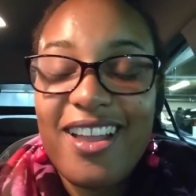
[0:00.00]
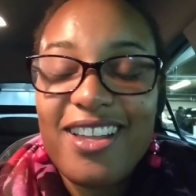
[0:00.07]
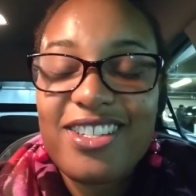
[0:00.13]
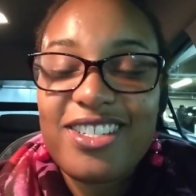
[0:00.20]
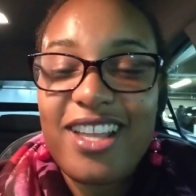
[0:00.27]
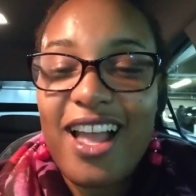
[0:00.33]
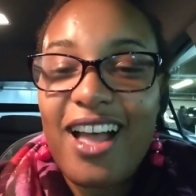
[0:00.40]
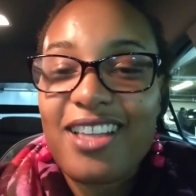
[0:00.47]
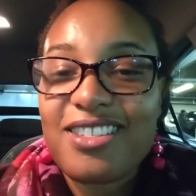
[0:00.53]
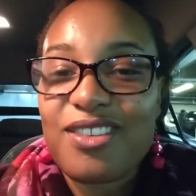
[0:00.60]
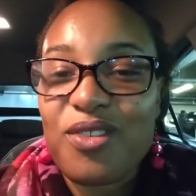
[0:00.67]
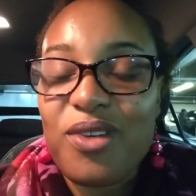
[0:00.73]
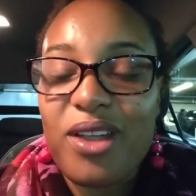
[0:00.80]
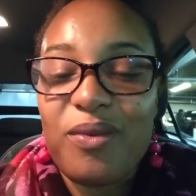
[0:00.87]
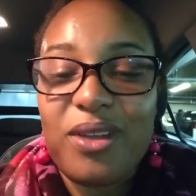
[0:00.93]
She has
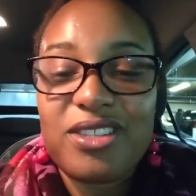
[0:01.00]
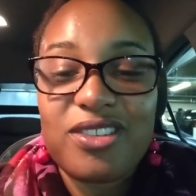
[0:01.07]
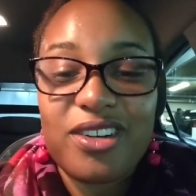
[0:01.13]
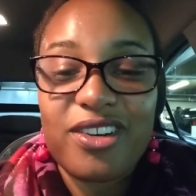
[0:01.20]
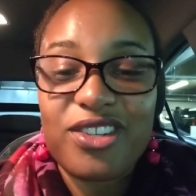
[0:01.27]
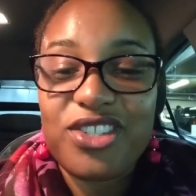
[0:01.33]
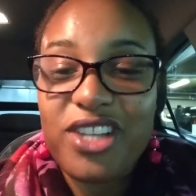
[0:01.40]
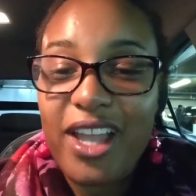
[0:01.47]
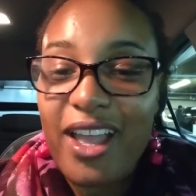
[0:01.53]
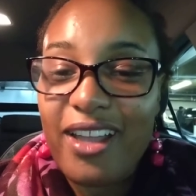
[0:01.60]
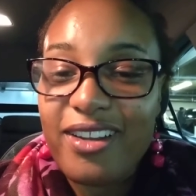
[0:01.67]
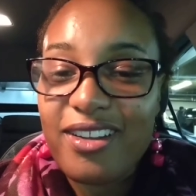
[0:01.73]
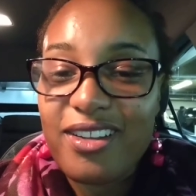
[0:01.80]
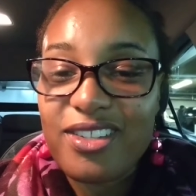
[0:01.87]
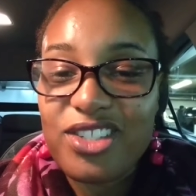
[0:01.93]
great ones on her
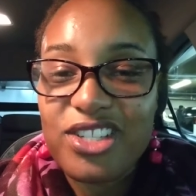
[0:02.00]
channel.